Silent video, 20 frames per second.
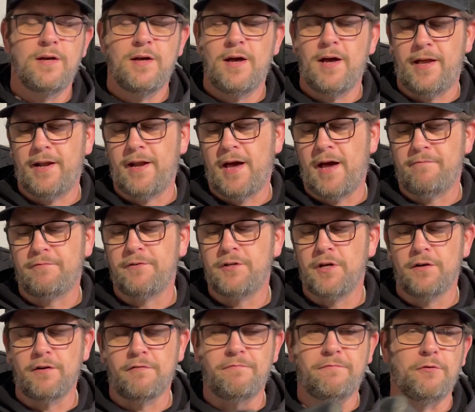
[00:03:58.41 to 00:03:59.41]
and I've
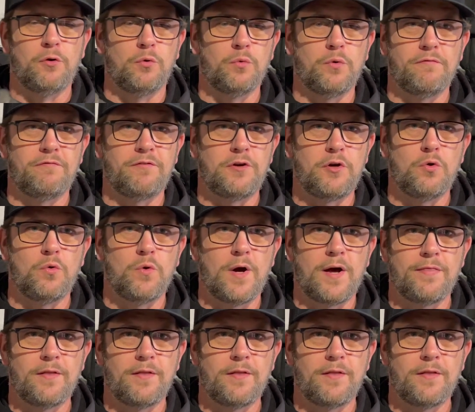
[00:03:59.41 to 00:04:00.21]
done a full review on the